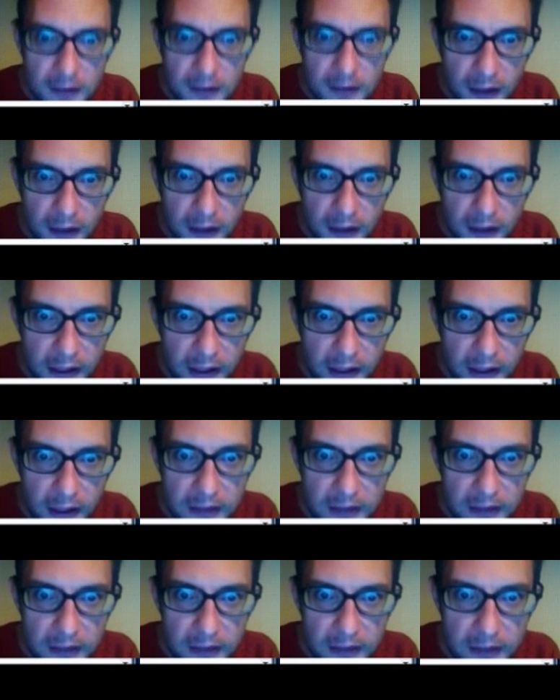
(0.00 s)

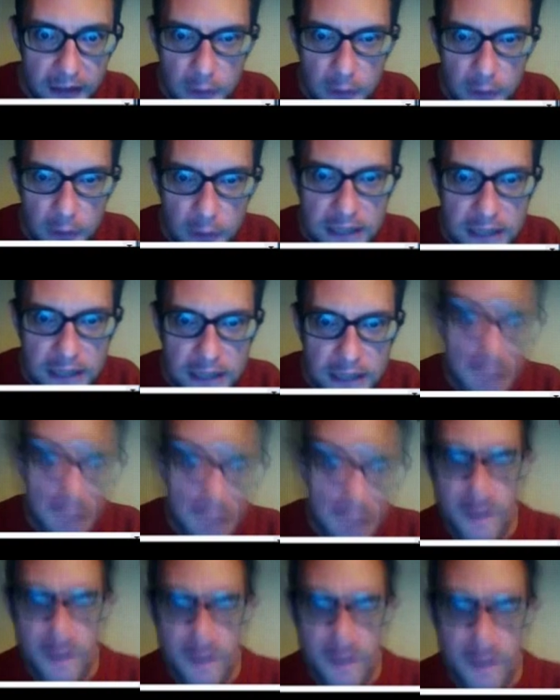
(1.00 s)
And south,
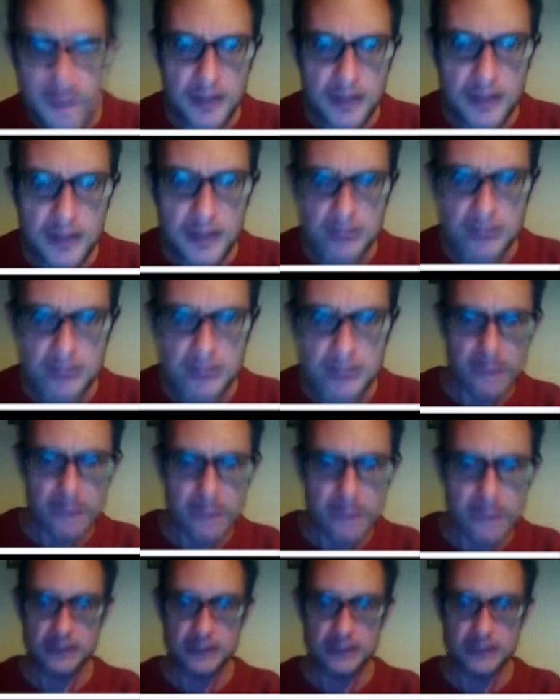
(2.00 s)

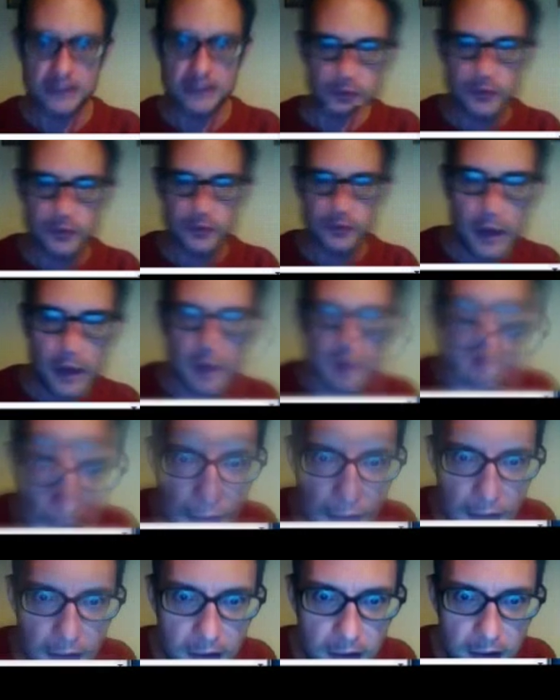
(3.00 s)
it's too
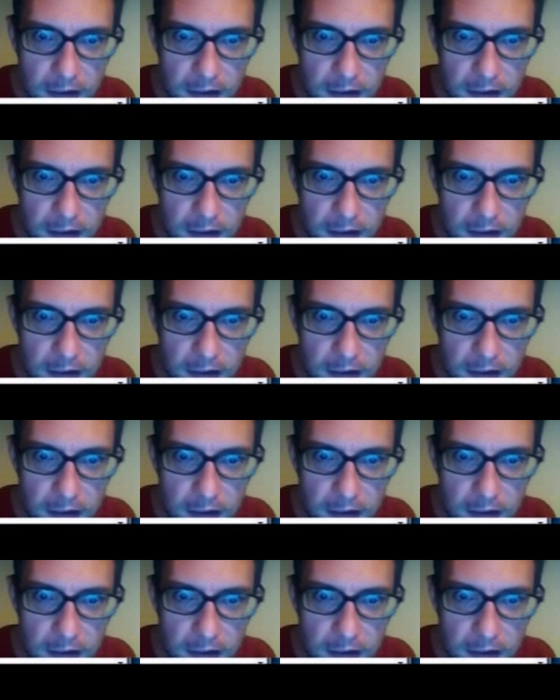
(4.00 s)
crowded.